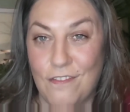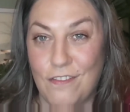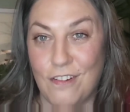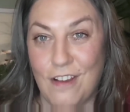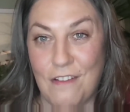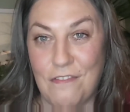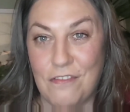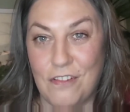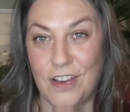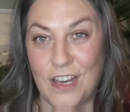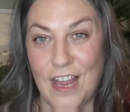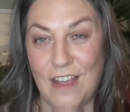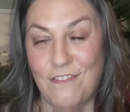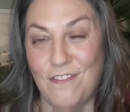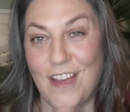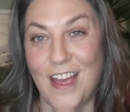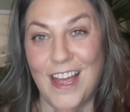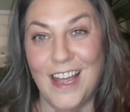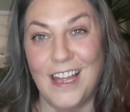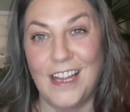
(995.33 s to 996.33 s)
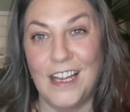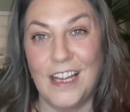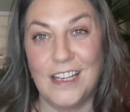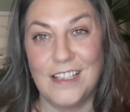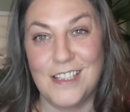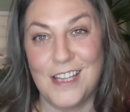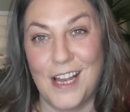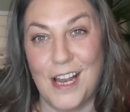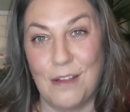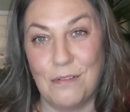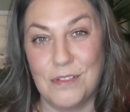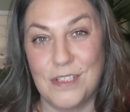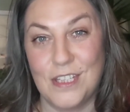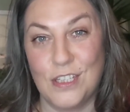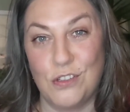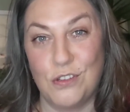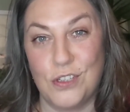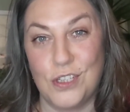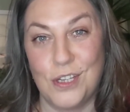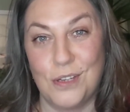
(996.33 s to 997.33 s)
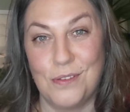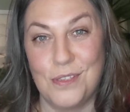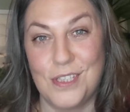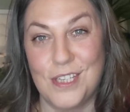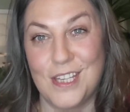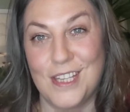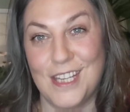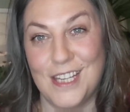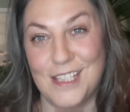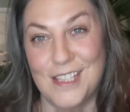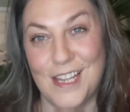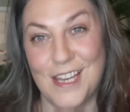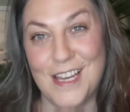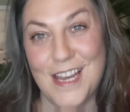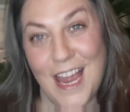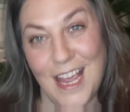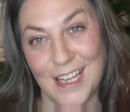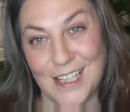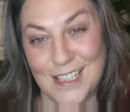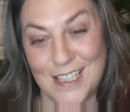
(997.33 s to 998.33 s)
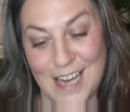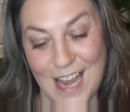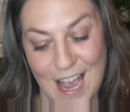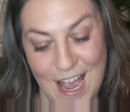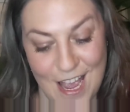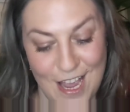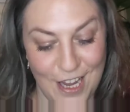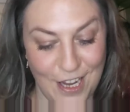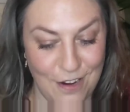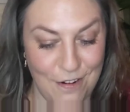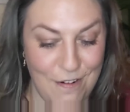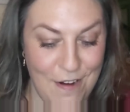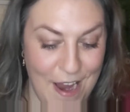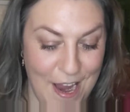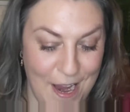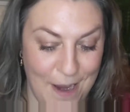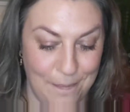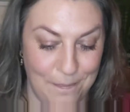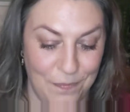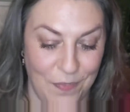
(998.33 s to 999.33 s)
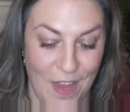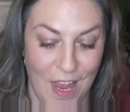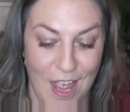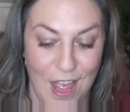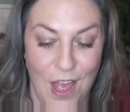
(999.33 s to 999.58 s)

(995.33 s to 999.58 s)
forever and ever until I was introduced to this next eye cream,